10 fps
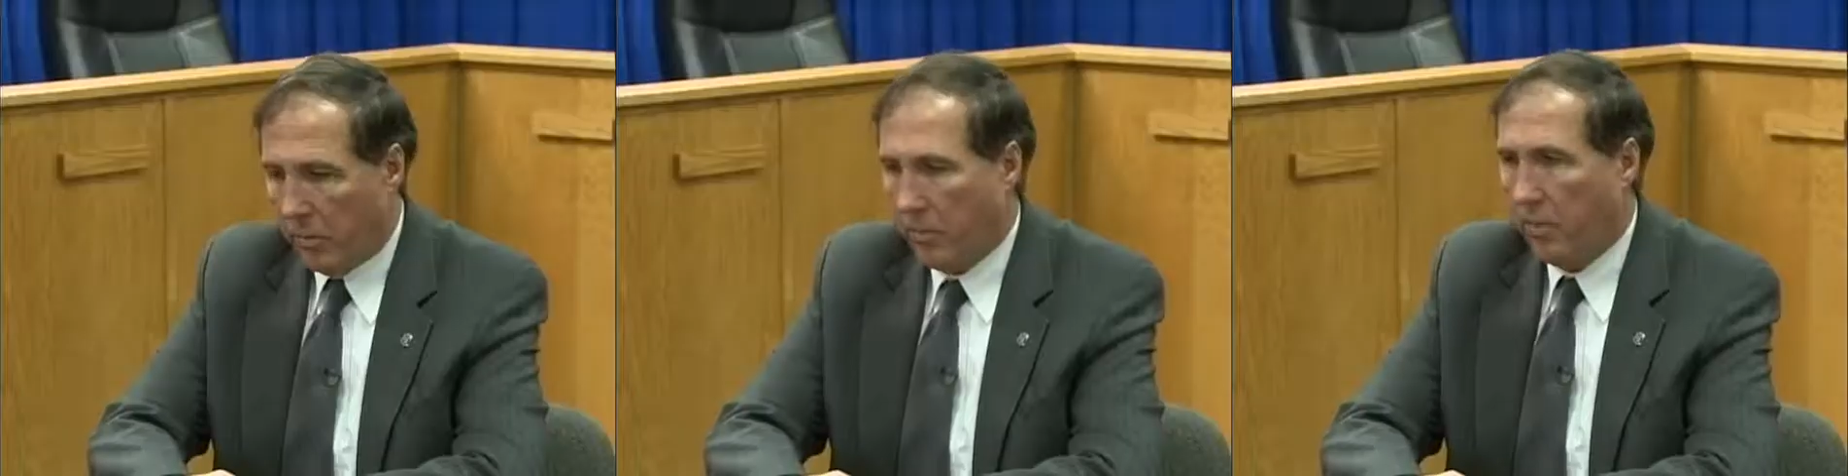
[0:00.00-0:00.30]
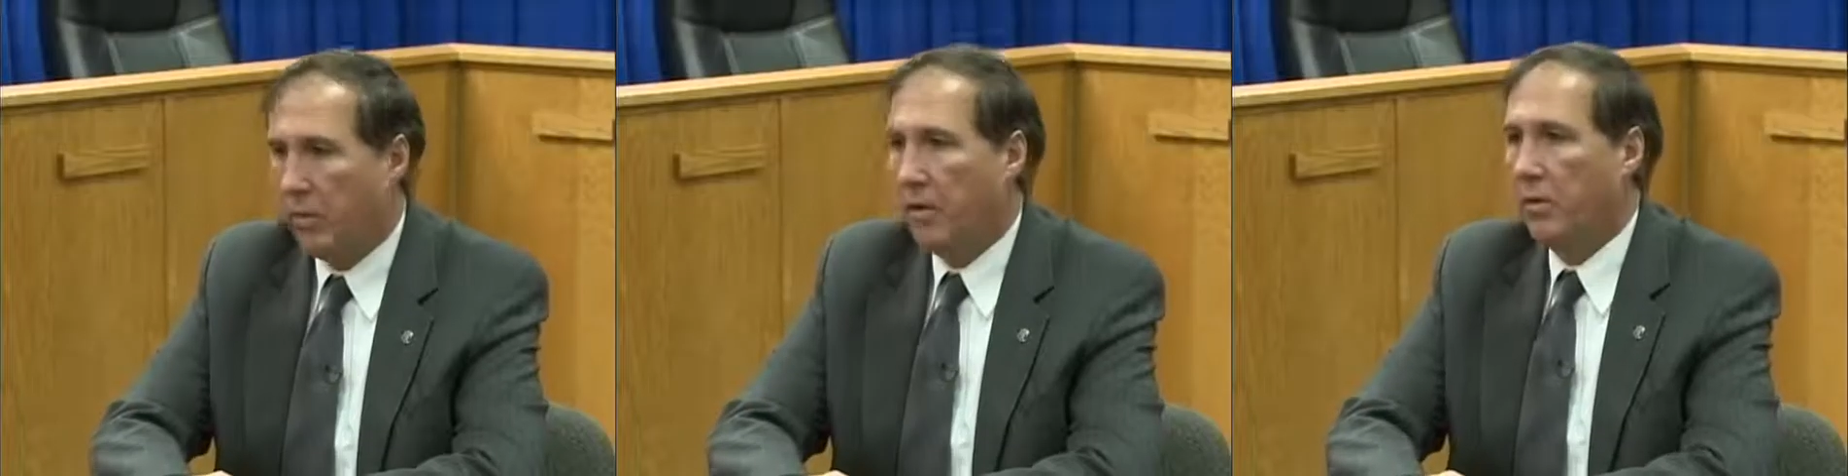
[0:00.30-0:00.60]
a very
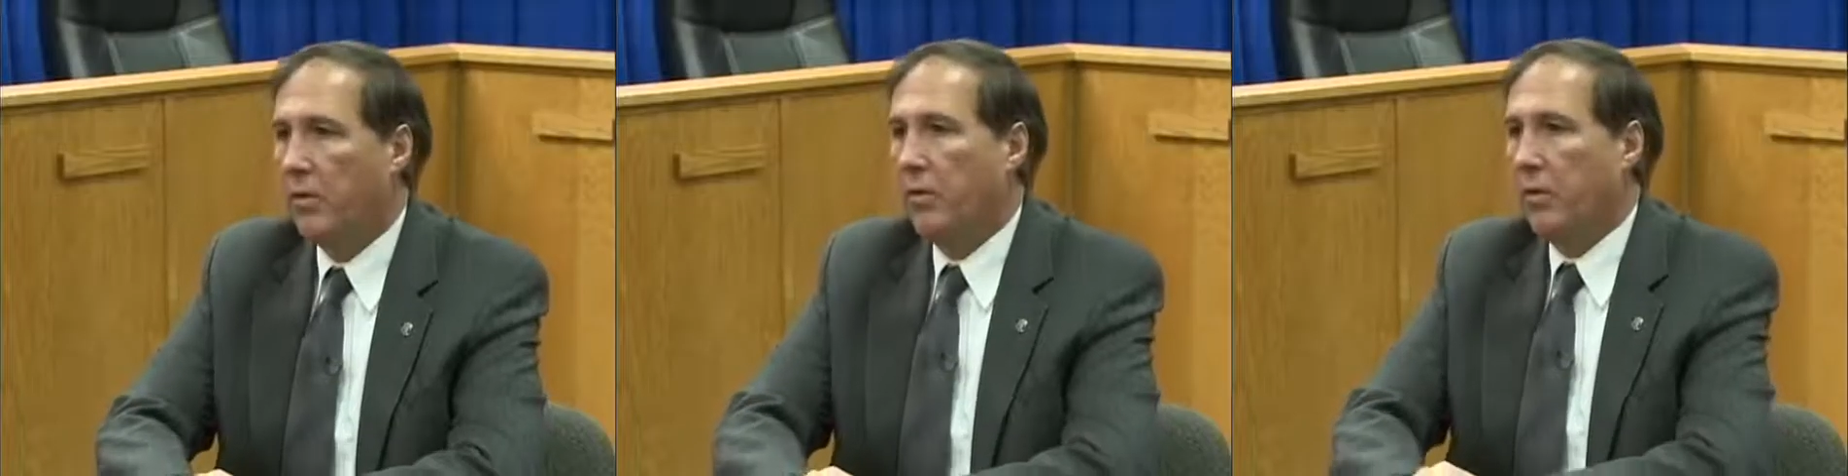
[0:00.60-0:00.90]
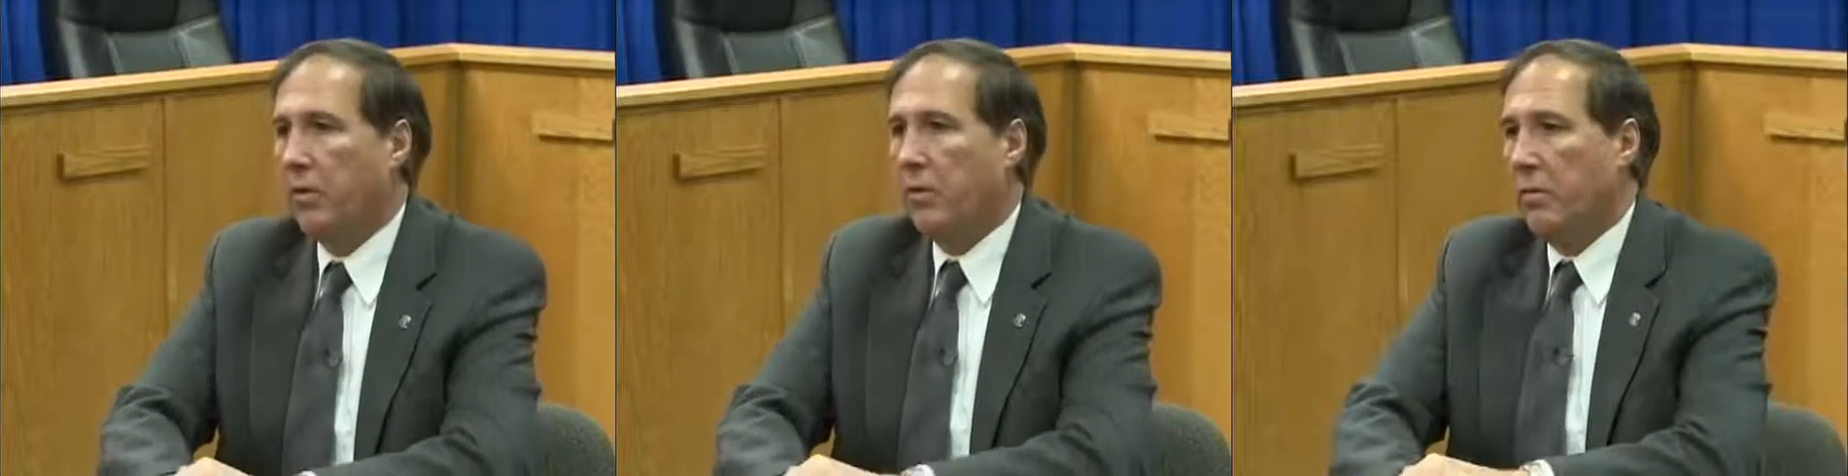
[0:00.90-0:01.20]
fairly
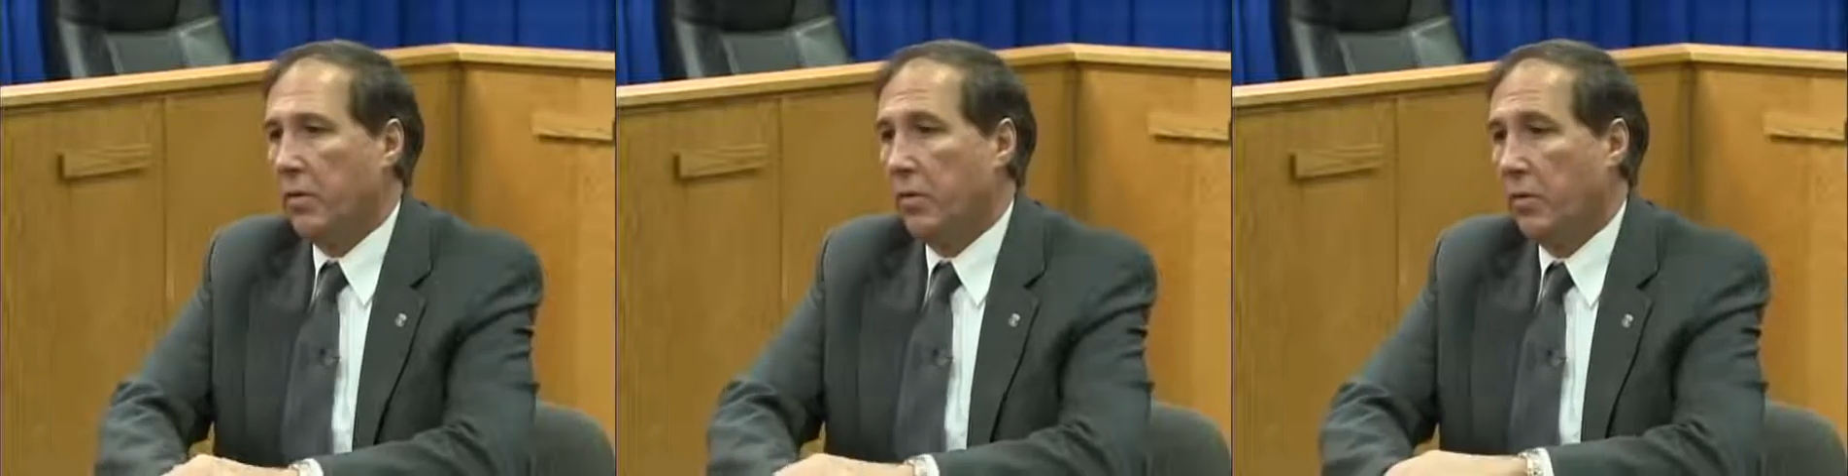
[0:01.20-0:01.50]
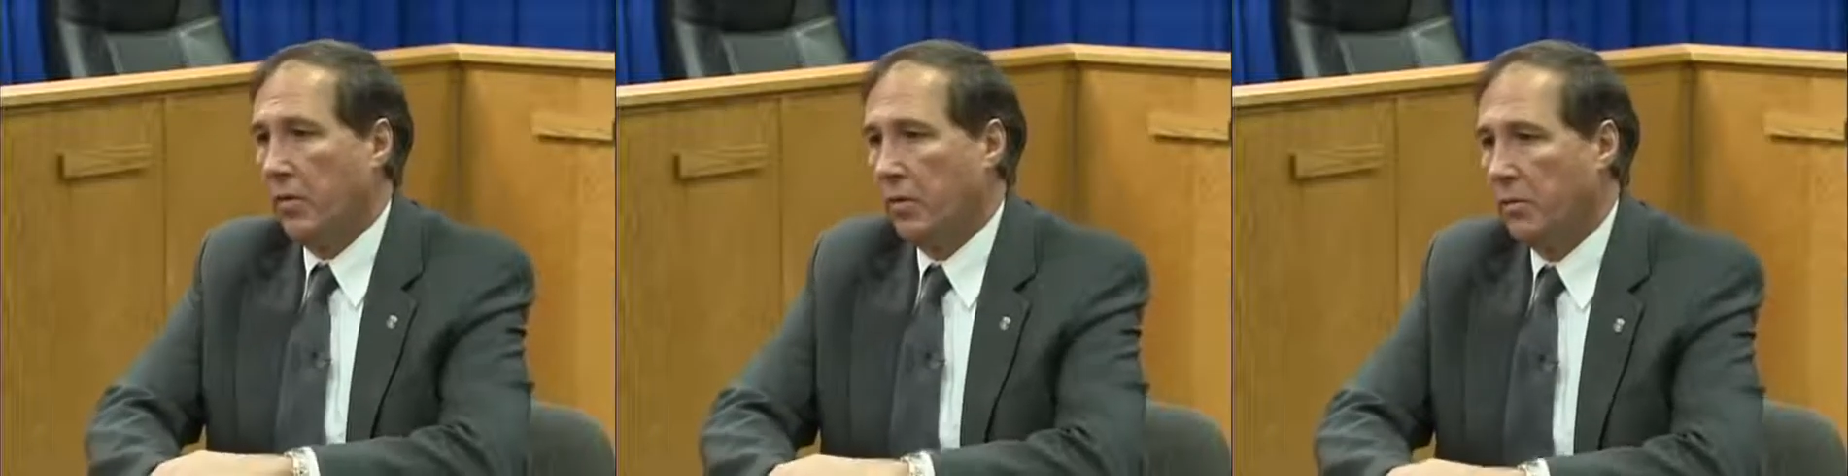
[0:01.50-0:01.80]

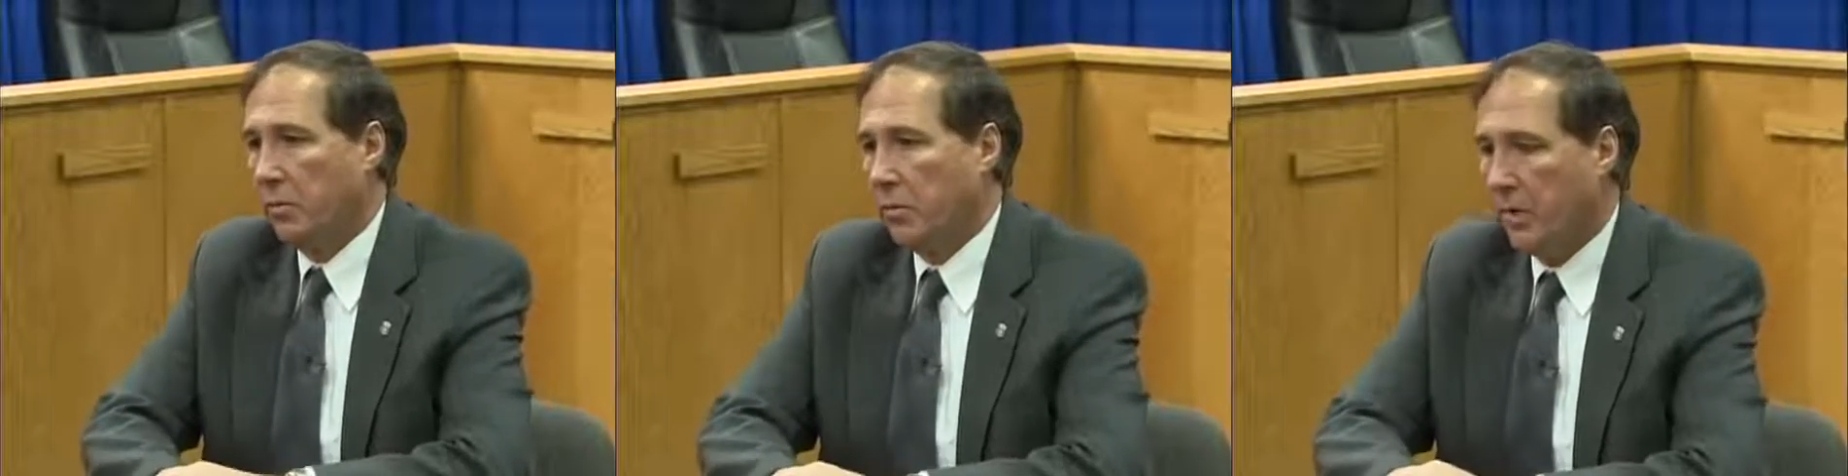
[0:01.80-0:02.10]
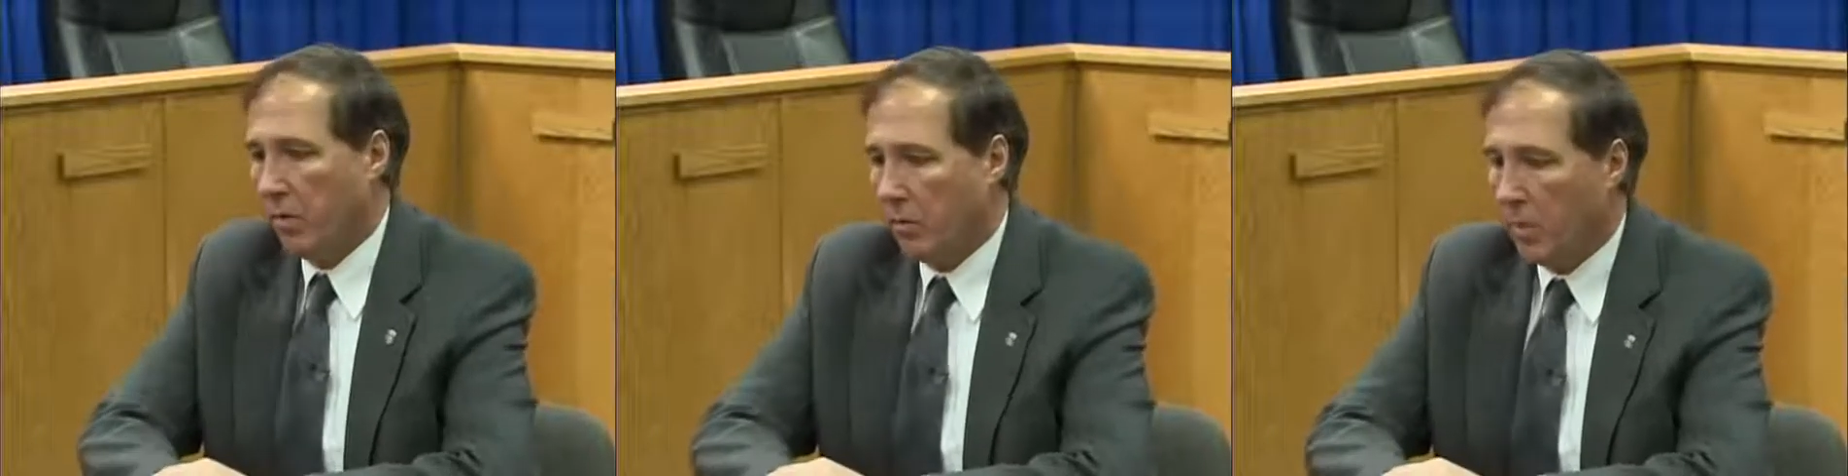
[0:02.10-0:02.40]

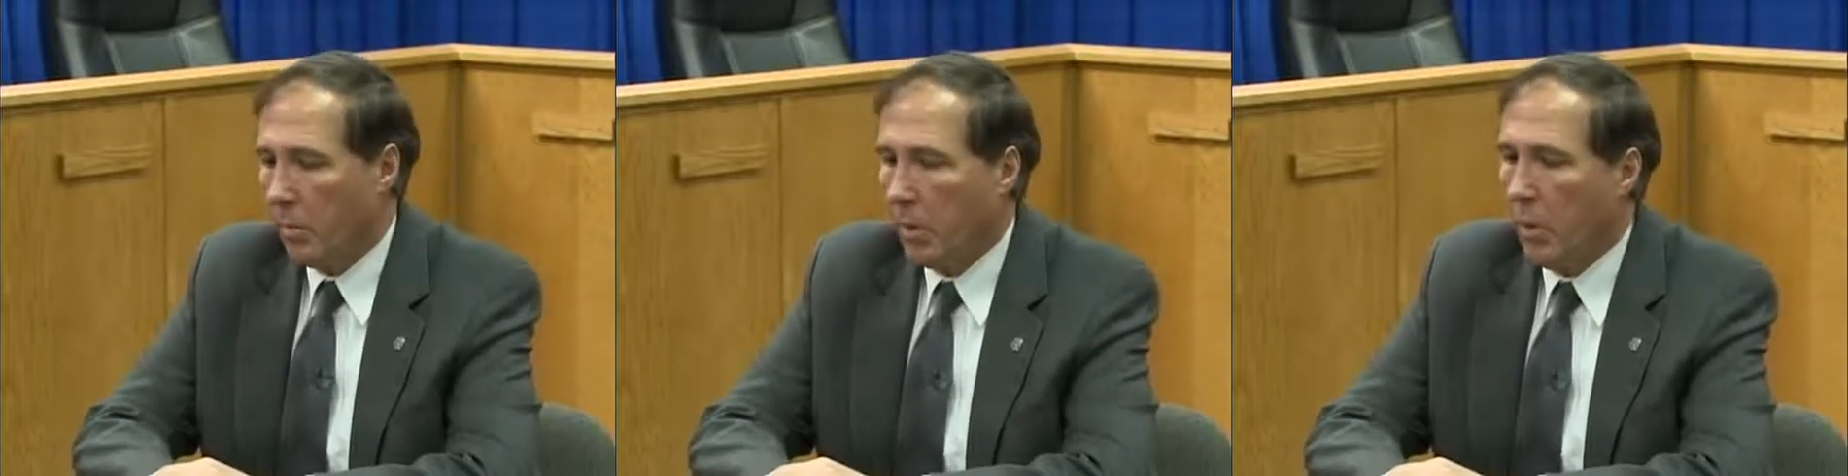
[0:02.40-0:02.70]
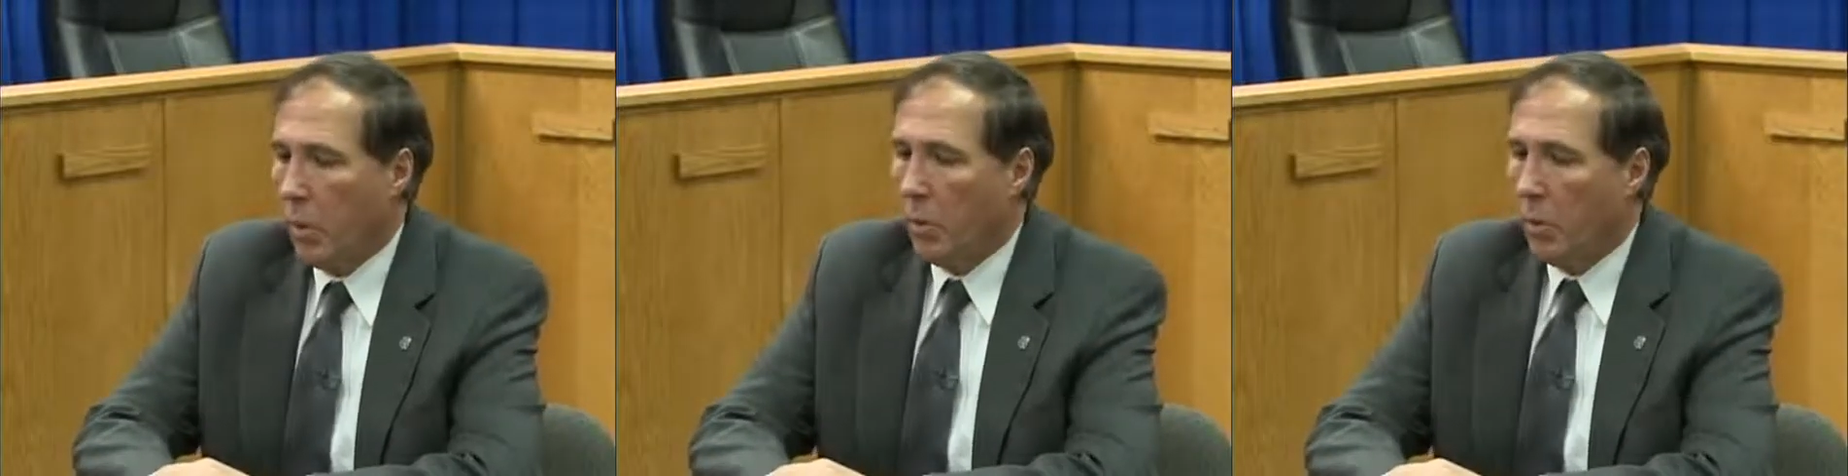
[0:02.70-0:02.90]
substantial number.